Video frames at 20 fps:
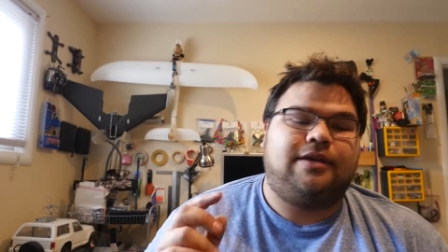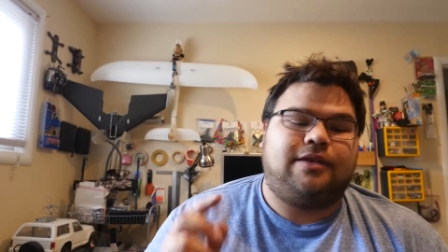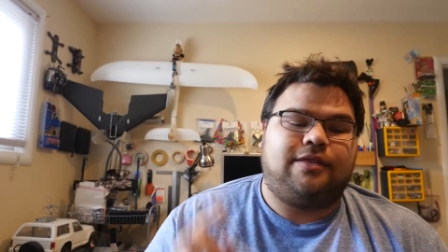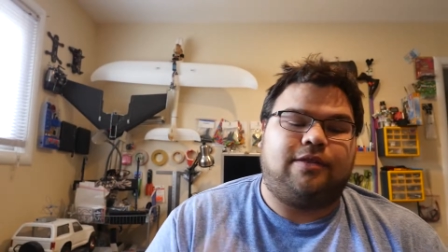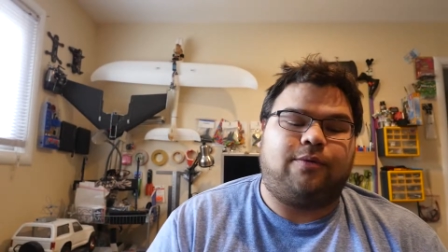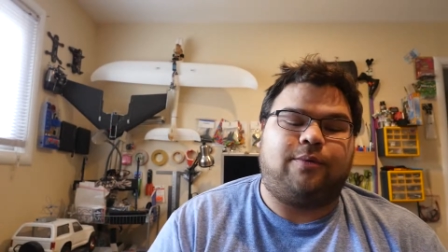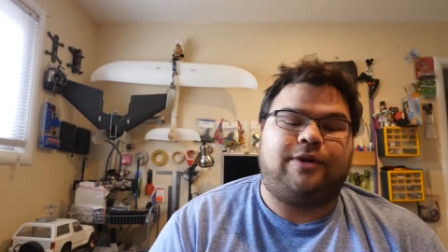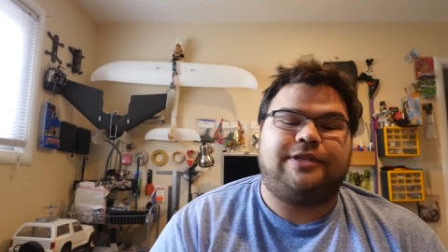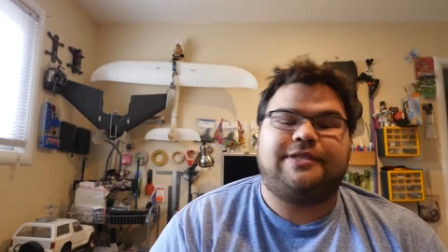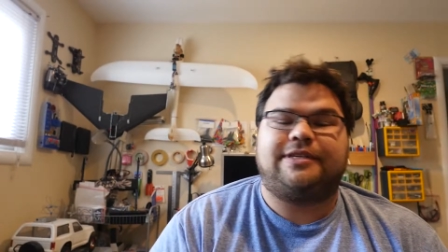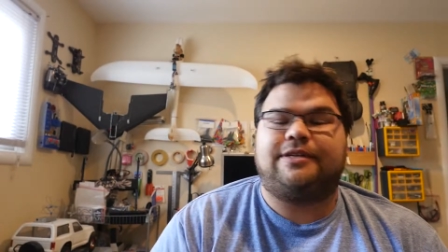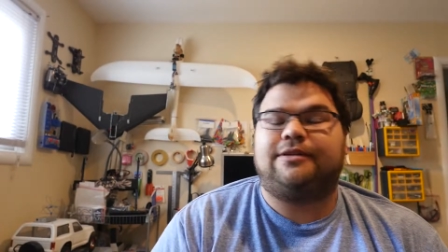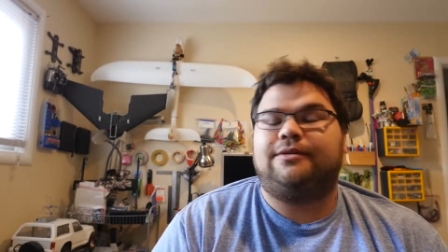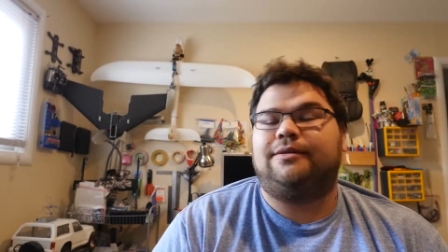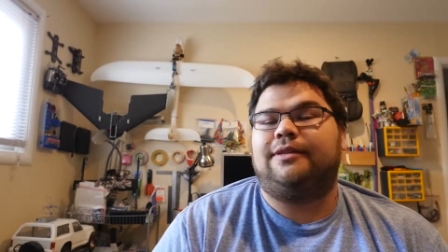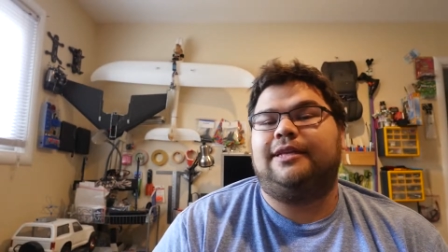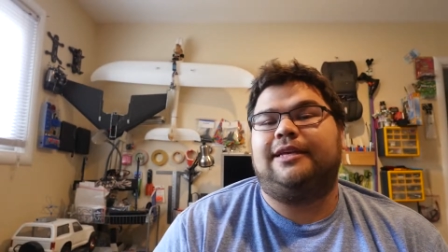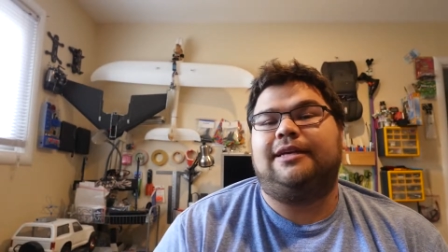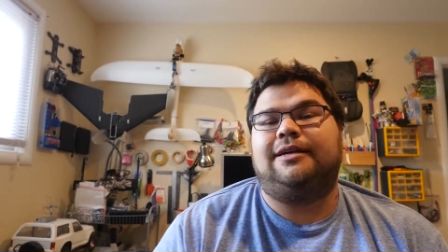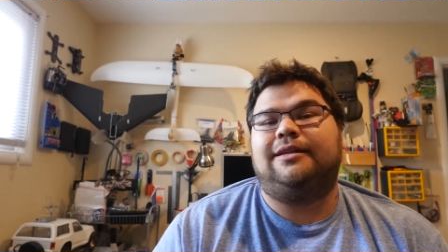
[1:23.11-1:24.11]
the ones that are
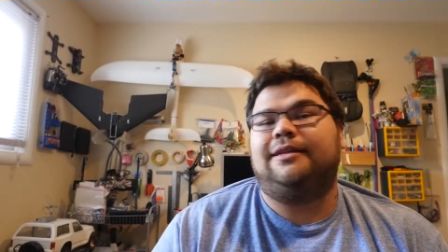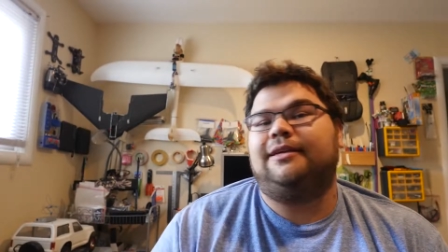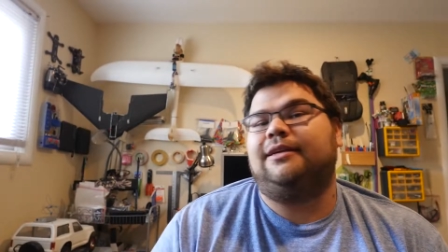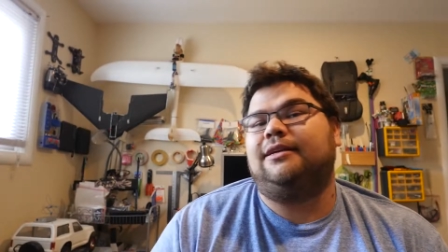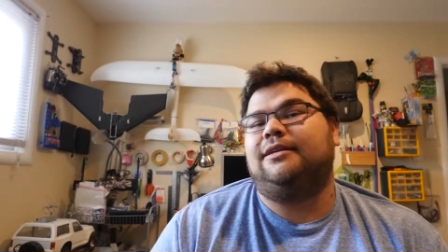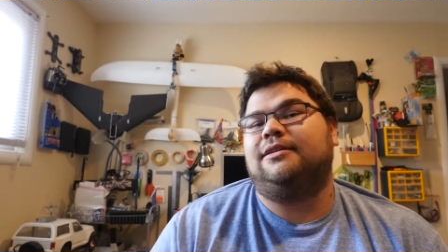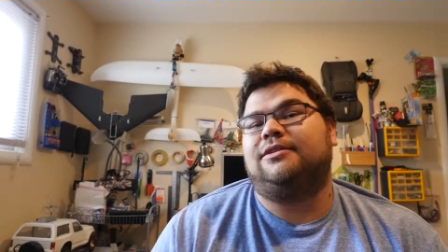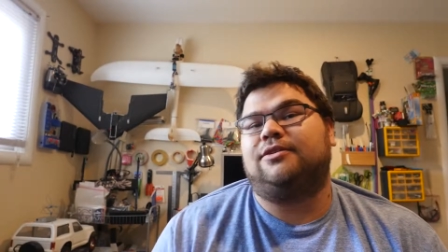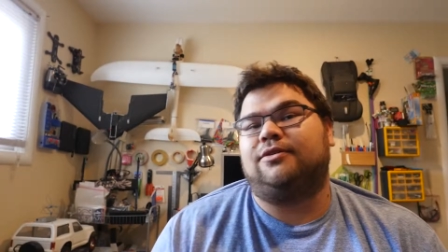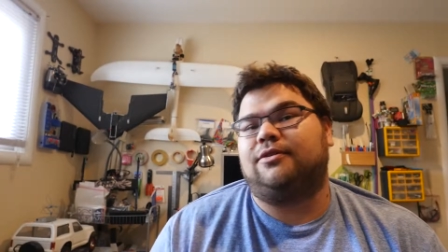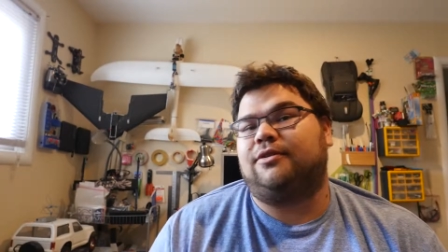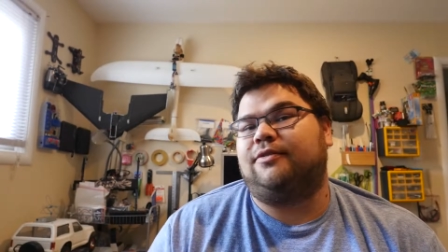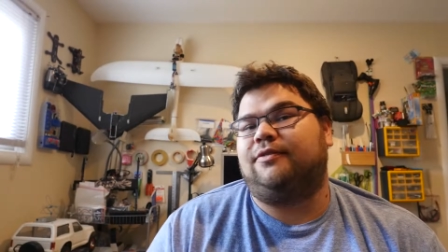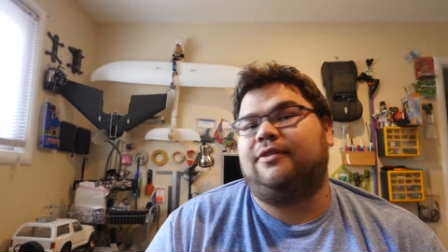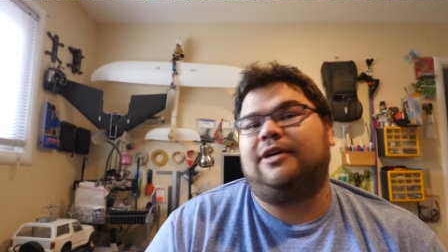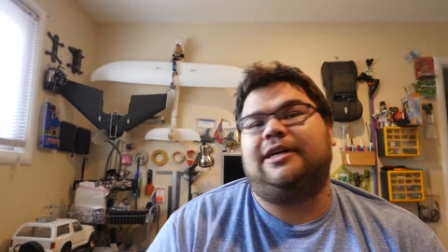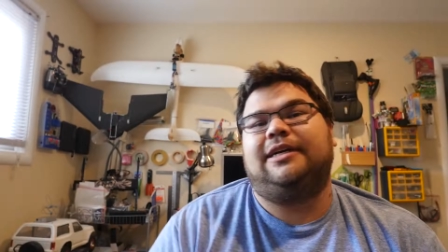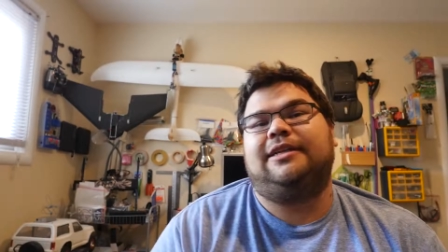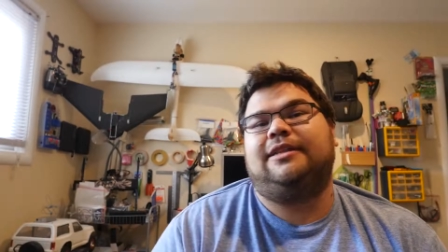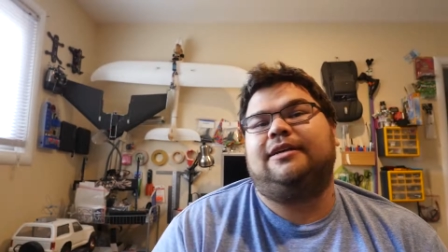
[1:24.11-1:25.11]
legally
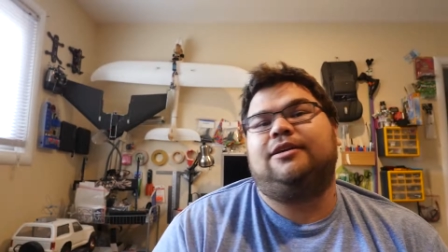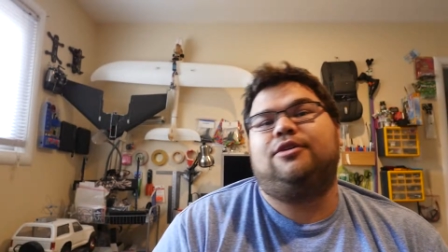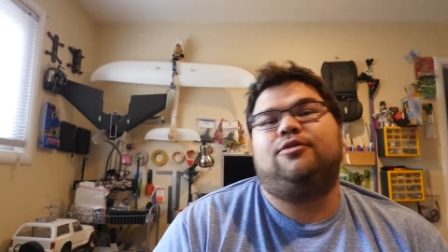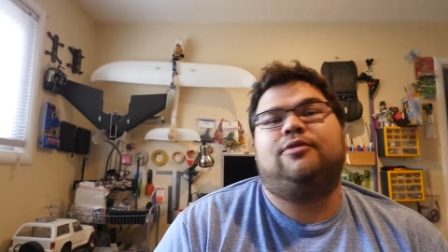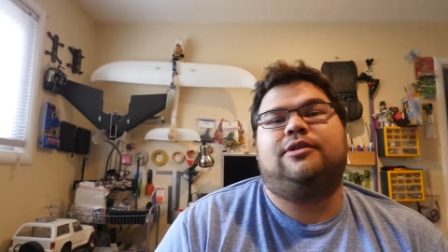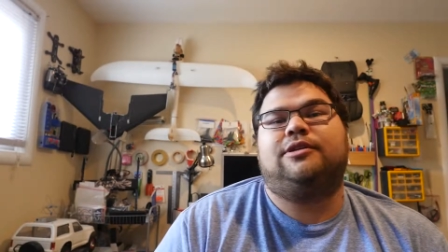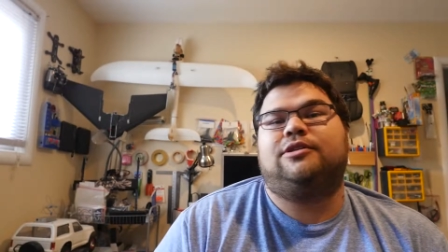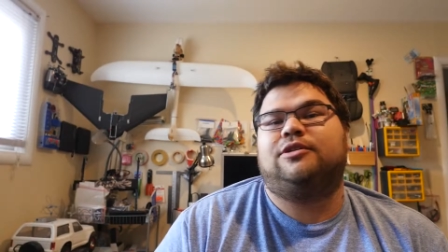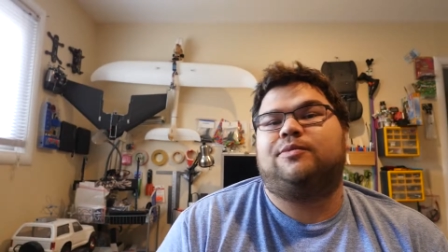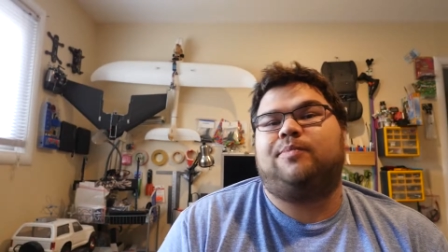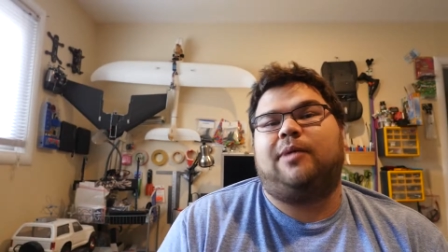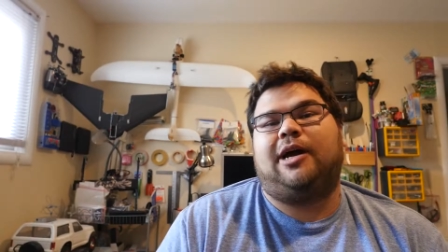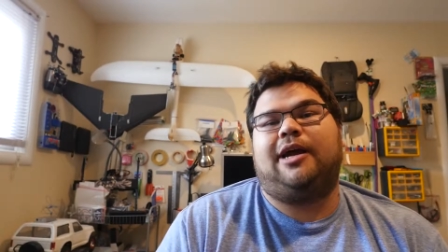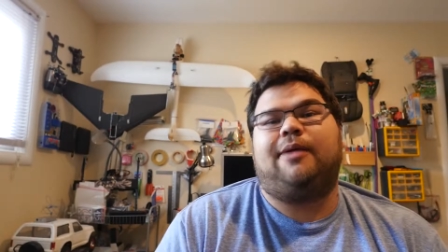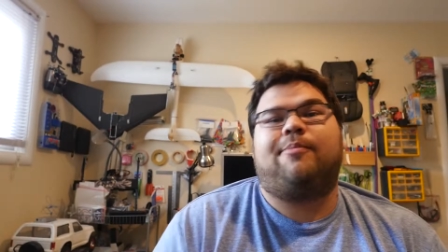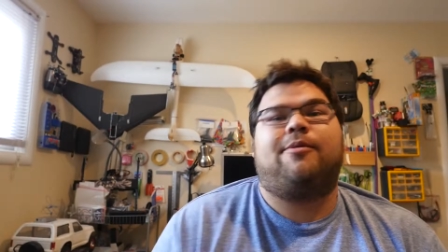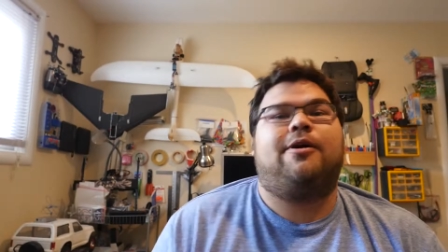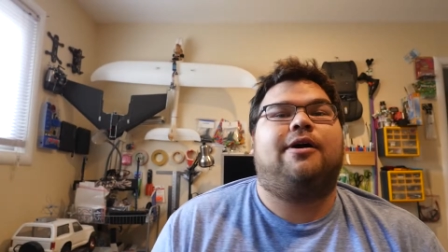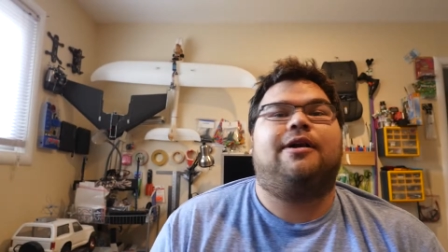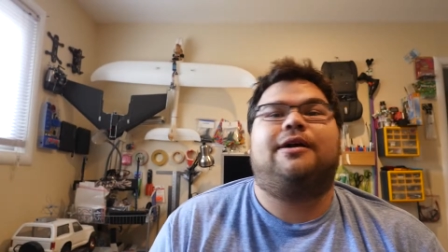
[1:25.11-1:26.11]
certified that you can just buy a
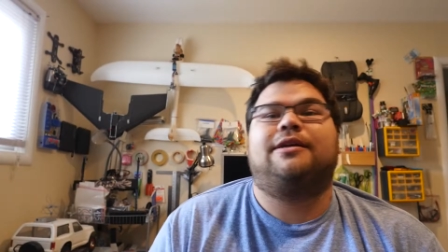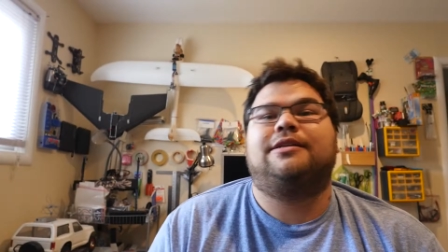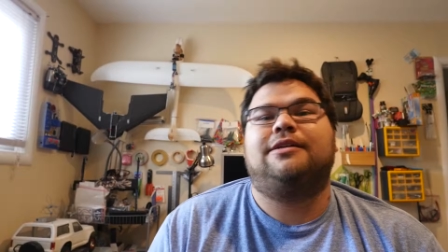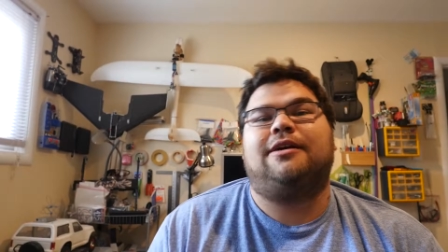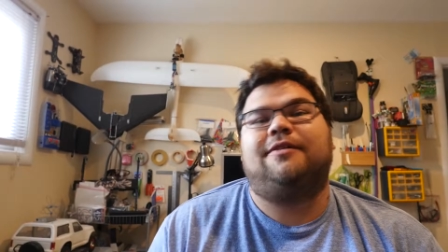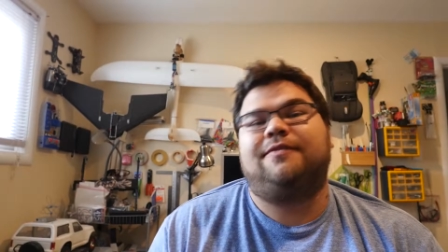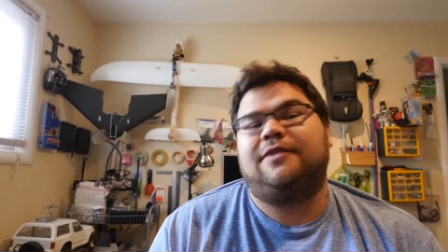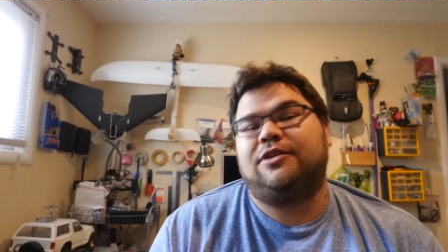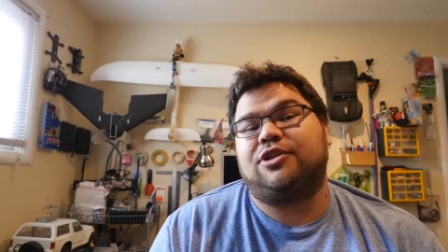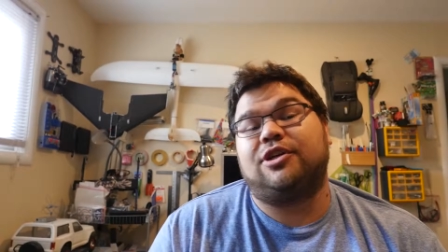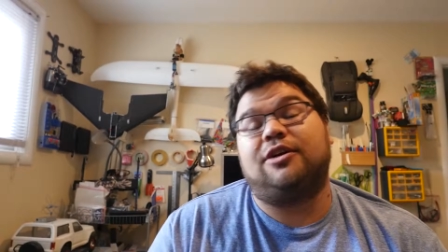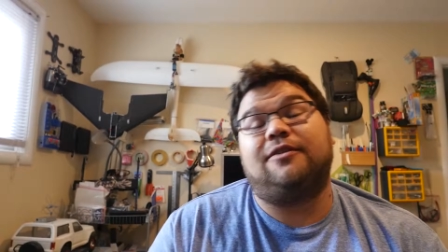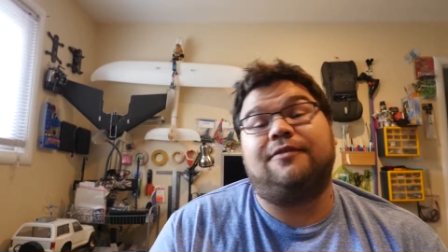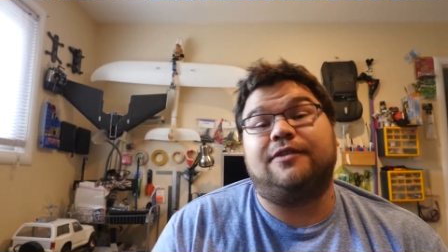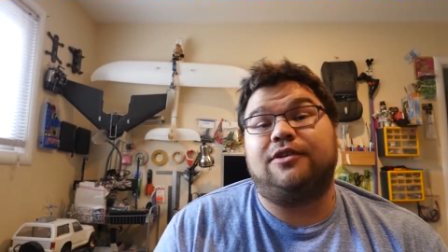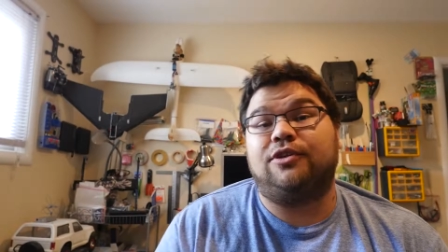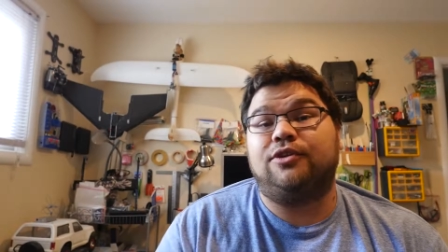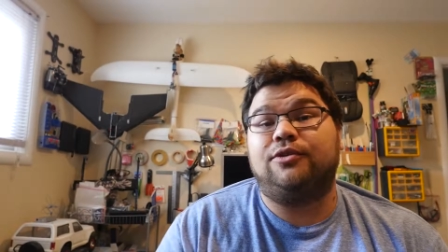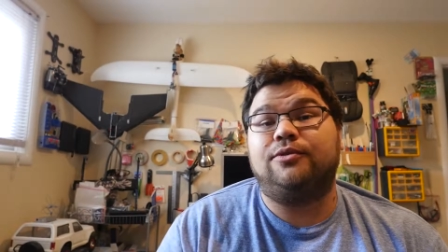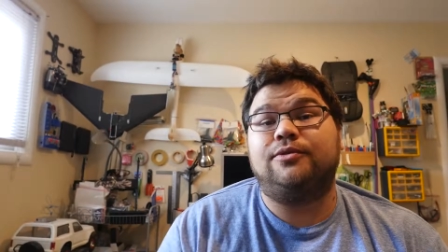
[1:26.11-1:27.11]
product off the shelf
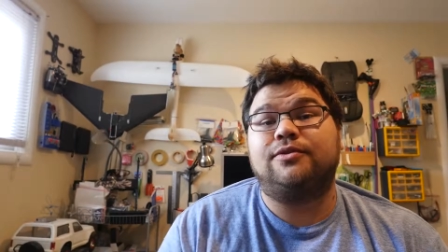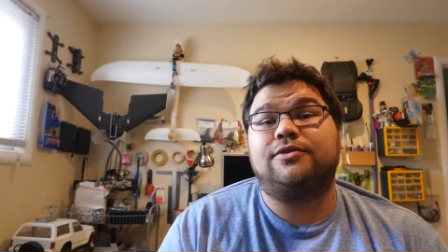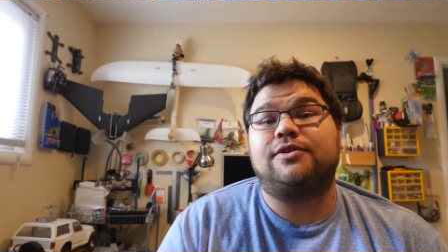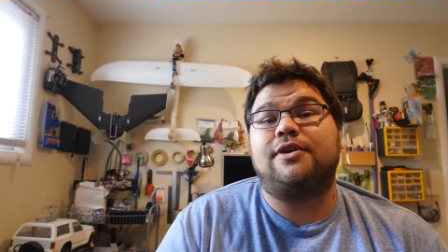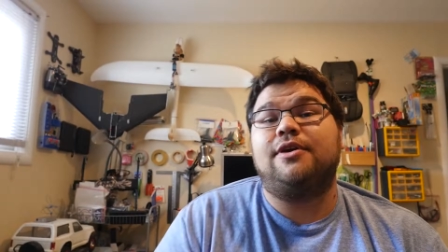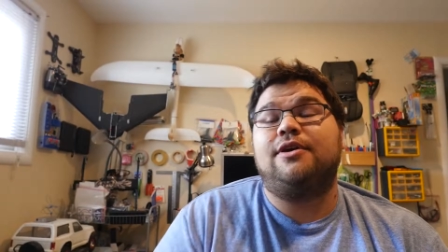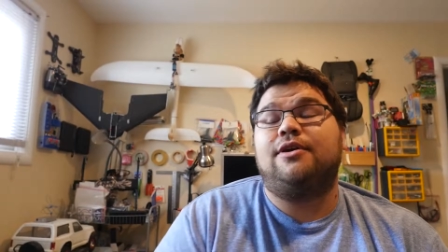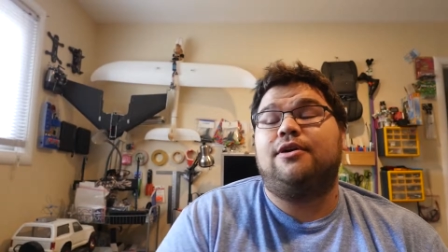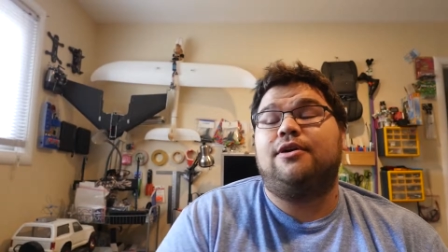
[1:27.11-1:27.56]
and use,